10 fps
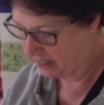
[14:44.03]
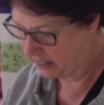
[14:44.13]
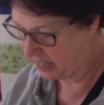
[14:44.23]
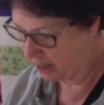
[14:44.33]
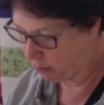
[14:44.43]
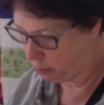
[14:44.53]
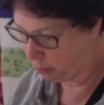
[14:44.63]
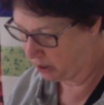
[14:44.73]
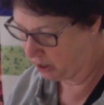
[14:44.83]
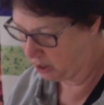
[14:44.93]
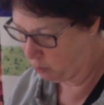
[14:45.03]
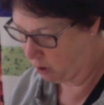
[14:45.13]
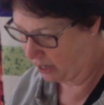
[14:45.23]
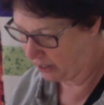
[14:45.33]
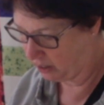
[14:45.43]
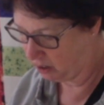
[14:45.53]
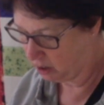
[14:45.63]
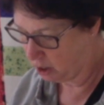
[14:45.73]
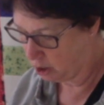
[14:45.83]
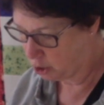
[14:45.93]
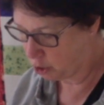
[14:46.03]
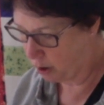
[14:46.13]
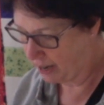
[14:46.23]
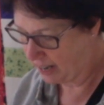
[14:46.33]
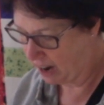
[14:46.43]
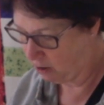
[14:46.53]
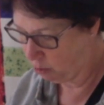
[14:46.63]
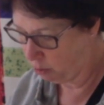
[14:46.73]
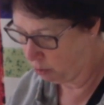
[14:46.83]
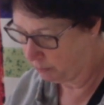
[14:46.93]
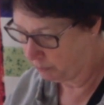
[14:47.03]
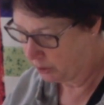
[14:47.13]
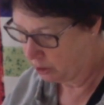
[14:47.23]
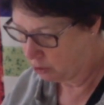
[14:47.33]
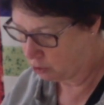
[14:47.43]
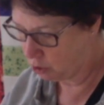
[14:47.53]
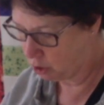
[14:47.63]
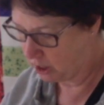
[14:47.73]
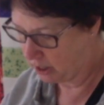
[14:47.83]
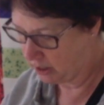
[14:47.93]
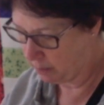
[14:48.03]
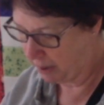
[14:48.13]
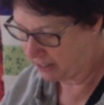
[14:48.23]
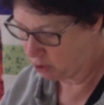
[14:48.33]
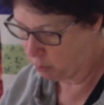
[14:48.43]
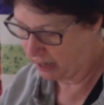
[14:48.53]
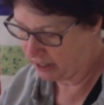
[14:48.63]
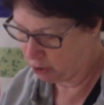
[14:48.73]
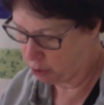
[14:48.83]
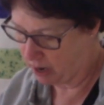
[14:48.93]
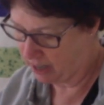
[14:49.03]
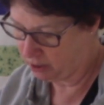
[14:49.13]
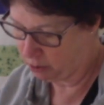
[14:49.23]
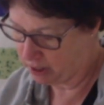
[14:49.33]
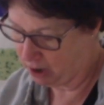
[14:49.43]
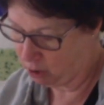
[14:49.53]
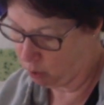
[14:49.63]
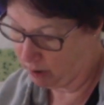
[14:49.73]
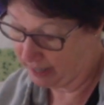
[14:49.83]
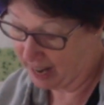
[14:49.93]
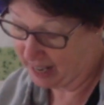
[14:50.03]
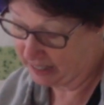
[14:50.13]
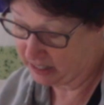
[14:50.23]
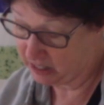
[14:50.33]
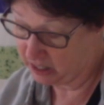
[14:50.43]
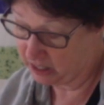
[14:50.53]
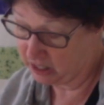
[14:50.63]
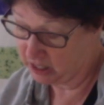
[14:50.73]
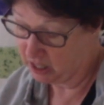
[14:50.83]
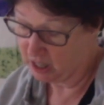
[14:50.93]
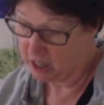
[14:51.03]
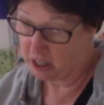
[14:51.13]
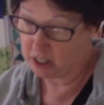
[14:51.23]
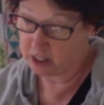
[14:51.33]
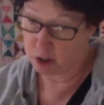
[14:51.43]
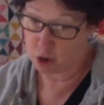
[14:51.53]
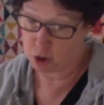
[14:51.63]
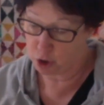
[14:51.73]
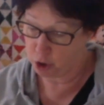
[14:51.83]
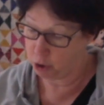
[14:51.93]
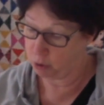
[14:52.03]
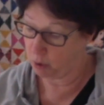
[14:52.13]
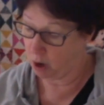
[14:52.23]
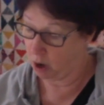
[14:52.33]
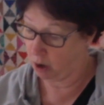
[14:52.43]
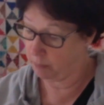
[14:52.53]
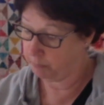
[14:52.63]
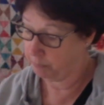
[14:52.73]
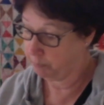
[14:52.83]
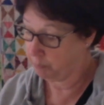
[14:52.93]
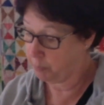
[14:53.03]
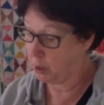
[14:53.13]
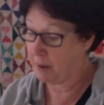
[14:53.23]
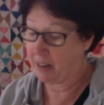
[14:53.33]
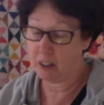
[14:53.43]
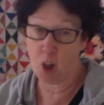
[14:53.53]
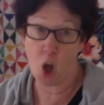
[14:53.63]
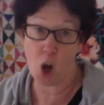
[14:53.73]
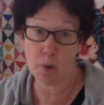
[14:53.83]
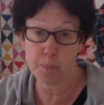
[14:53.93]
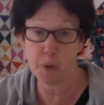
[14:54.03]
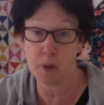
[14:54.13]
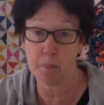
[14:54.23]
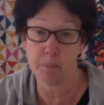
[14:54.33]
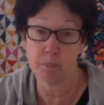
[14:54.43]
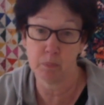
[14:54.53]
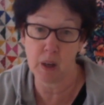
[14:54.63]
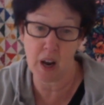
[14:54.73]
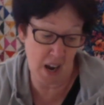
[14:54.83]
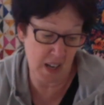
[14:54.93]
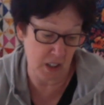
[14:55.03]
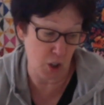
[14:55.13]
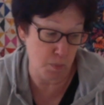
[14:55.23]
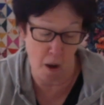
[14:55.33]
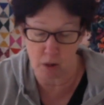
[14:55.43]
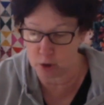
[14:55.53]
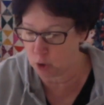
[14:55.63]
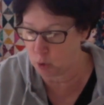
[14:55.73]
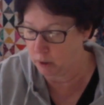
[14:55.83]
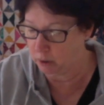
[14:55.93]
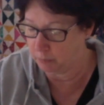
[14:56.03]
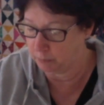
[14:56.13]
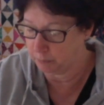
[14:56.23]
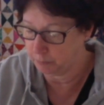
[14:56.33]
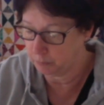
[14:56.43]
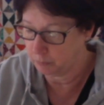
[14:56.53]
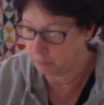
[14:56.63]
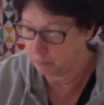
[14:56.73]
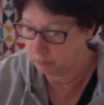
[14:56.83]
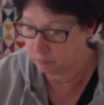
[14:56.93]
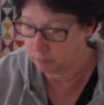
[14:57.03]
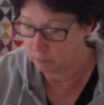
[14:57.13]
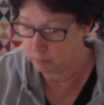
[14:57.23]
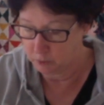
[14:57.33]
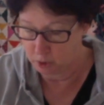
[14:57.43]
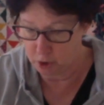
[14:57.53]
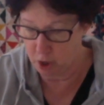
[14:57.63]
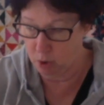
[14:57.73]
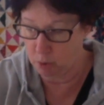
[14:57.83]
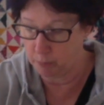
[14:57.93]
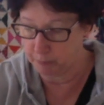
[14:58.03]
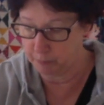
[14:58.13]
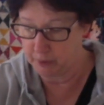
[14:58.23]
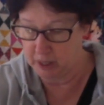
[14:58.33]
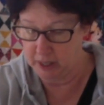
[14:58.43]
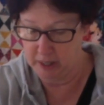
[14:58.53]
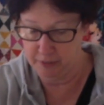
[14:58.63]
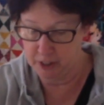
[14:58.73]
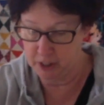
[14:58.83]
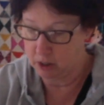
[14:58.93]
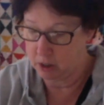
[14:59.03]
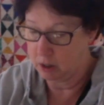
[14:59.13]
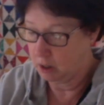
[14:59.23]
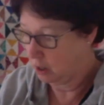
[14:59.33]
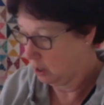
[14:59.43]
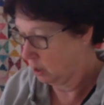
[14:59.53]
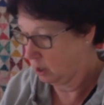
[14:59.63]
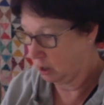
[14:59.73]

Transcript: that I really want to try out. And the best way to try those out, quite honestly, is to put them on a smaller quilt. So I'm gonna